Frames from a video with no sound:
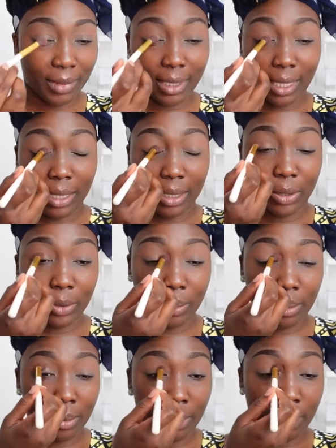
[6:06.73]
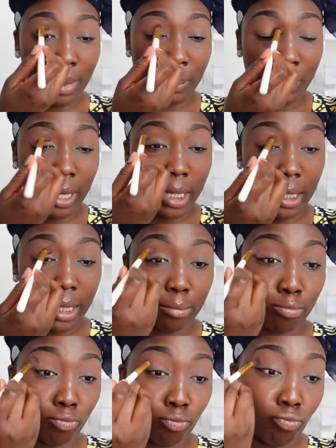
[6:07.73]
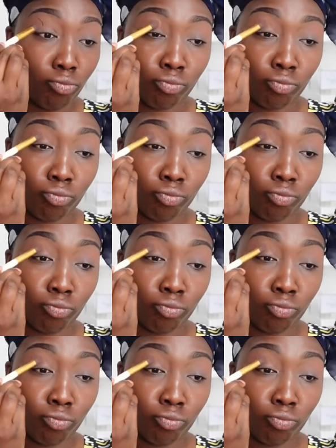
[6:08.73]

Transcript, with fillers: And I told my partner like, mm -mm.